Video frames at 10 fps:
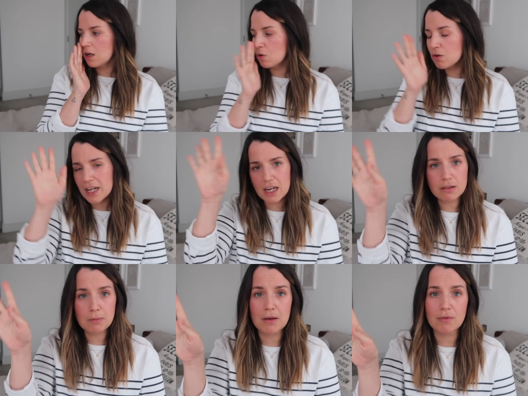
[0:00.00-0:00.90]
all I hear
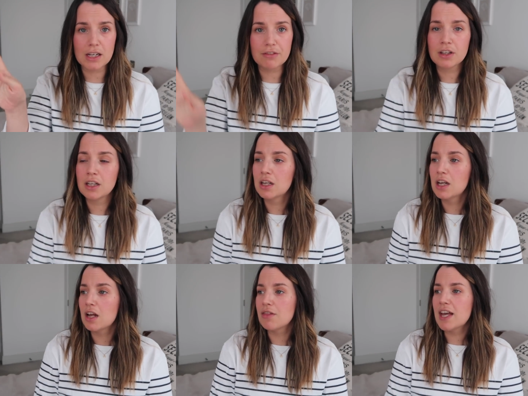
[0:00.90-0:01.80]
is pain relief.
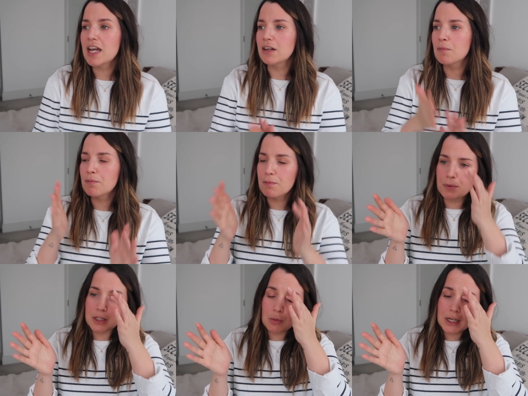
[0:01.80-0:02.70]
Then,
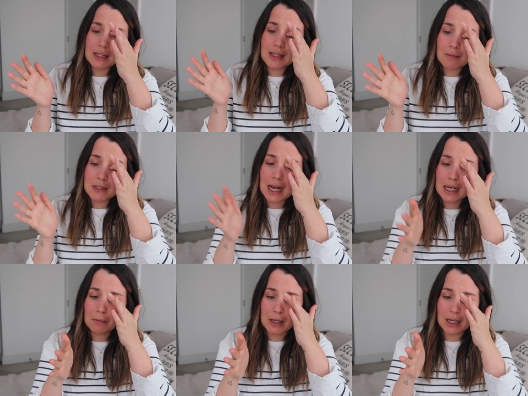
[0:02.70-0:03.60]
between them
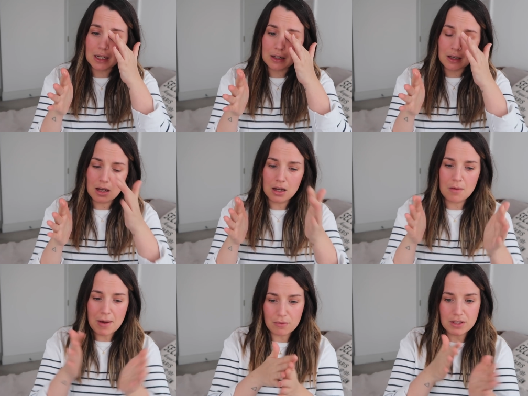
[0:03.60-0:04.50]
telling me
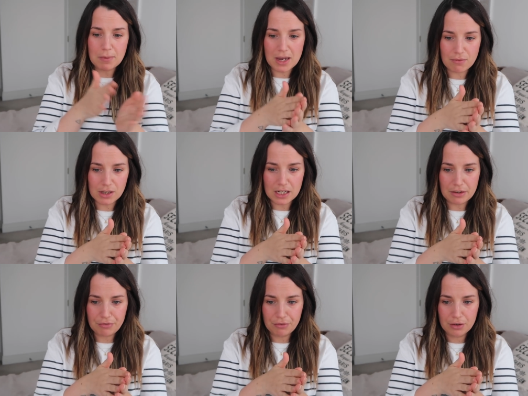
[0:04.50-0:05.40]
about this pain
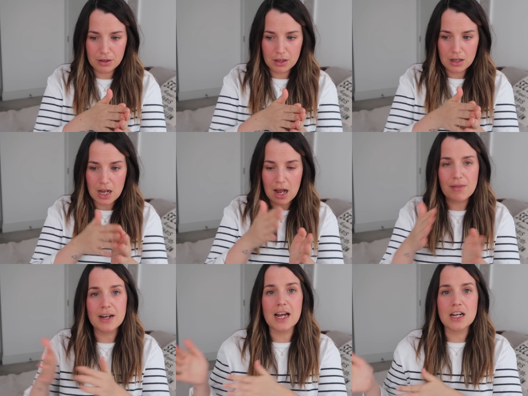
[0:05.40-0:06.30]
relief
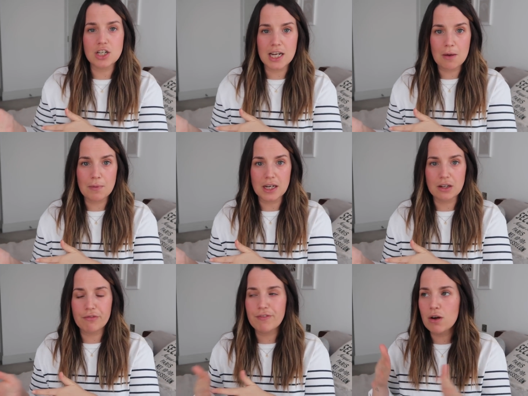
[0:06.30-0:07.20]
and then it actually
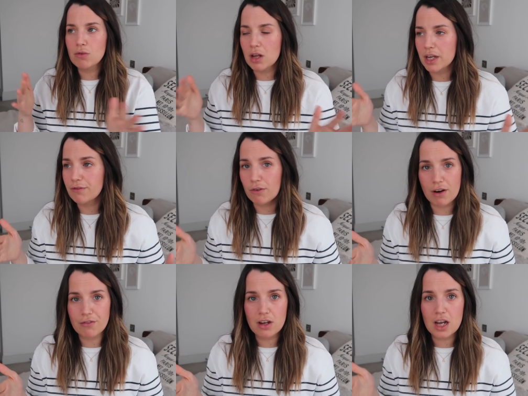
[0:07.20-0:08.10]
happening, felt like
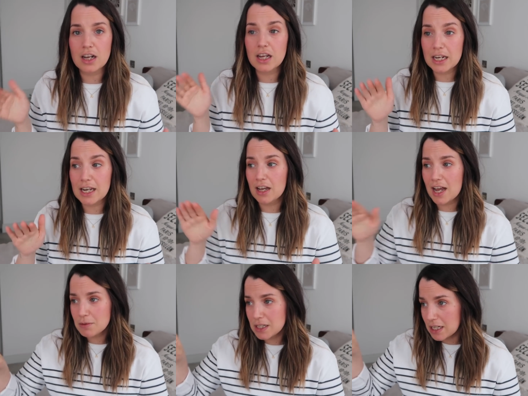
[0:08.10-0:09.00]
forever. And I
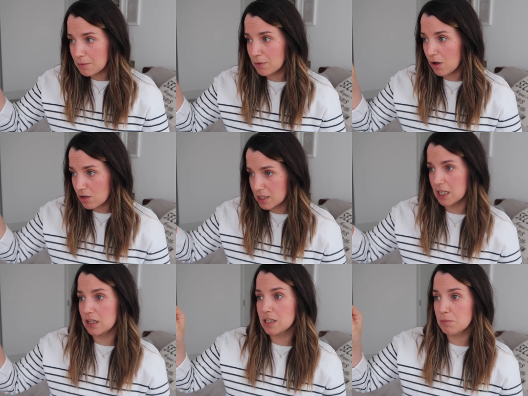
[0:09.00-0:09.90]
had to keep
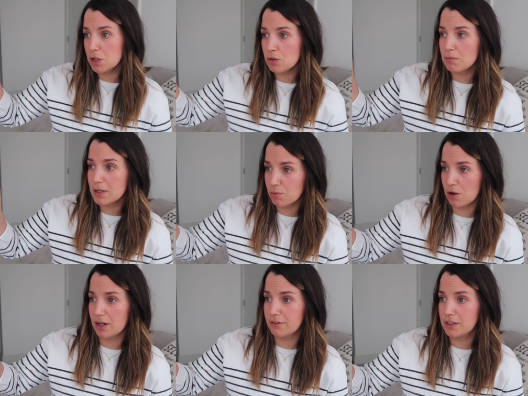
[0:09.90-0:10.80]
asking these mute
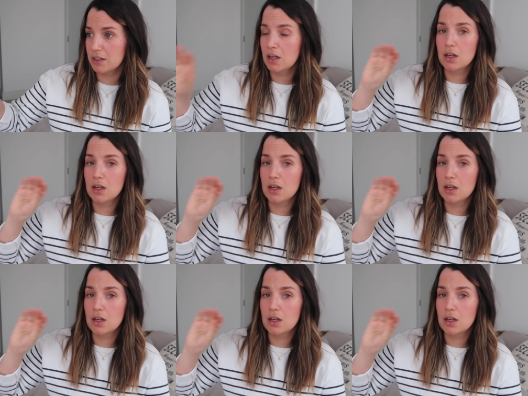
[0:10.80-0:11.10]
midwives